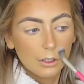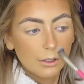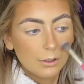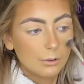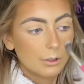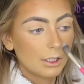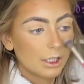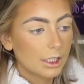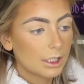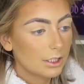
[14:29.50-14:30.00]

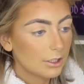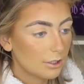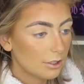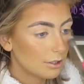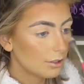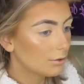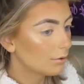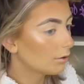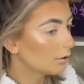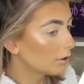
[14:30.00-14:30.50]
and I
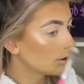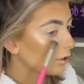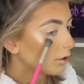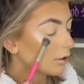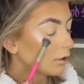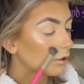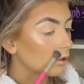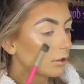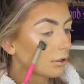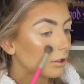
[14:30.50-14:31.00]
do
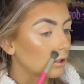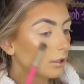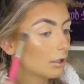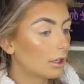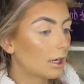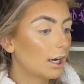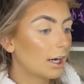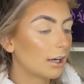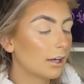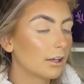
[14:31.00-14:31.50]

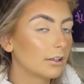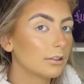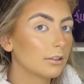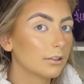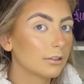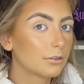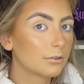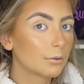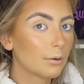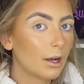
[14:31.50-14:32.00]
highlighter
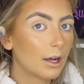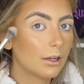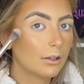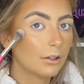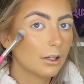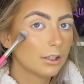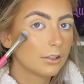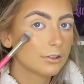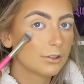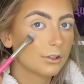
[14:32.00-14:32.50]
as well.
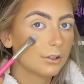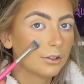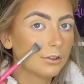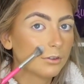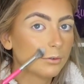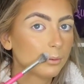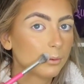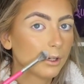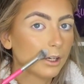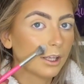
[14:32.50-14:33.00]
I sort
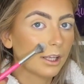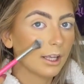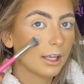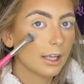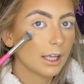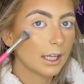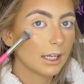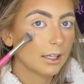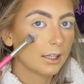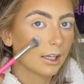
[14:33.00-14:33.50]
of bring
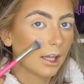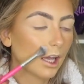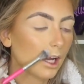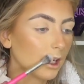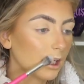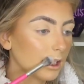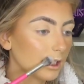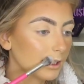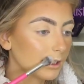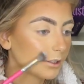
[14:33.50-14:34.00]
it in
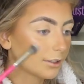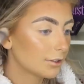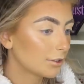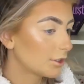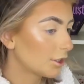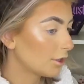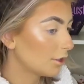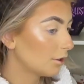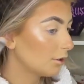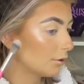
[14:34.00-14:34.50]
line
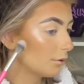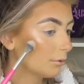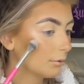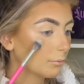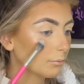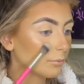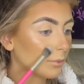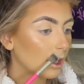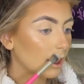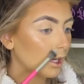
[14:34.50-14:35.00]
to
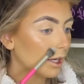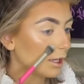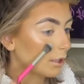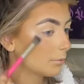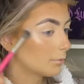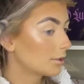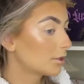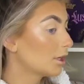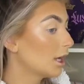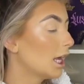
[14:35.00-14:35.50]
my
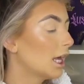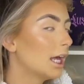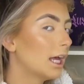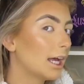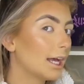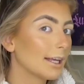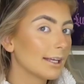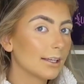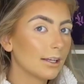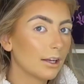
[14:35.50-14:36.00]
lips.
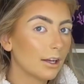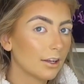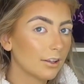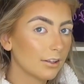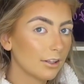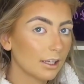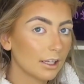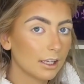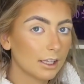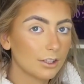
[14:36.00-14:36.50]
I
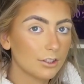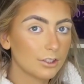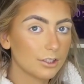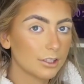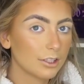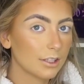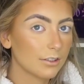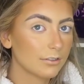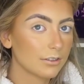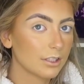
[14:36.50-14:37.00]
think it just
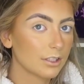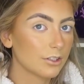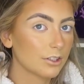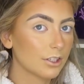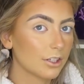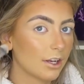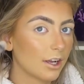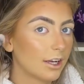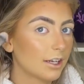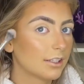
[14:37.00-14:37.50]
gives such a
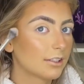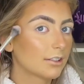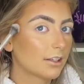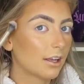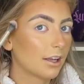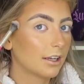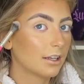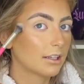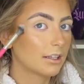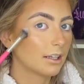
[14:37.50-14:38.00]
nice
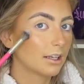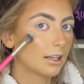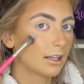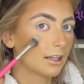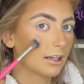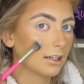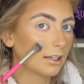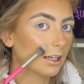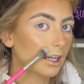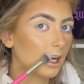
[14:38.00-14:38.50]
like
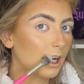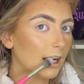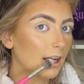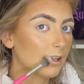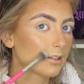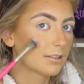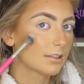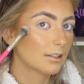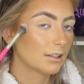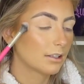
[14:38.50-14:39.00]

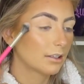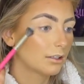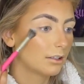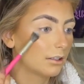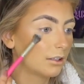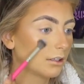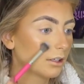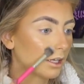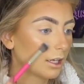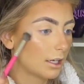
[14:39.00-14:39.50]
glass
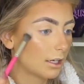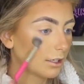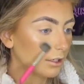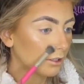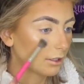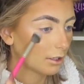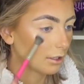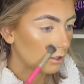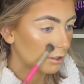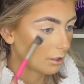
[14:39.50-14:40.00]

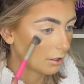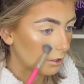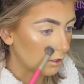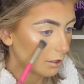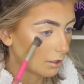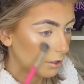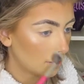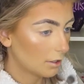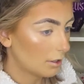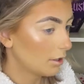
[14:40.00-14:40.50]
looking
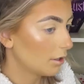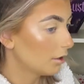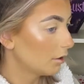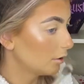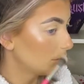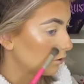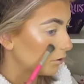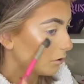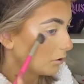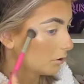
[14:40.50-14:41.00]

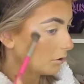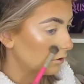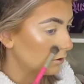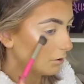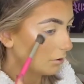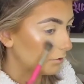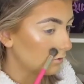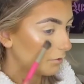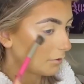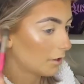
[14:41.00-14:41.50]
sort
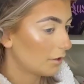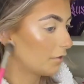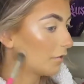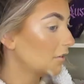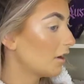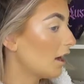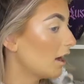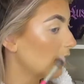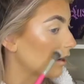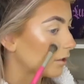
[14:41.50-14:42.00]
of
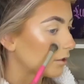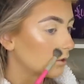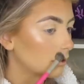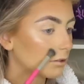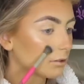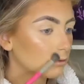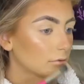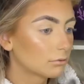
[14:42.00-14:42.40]
effect.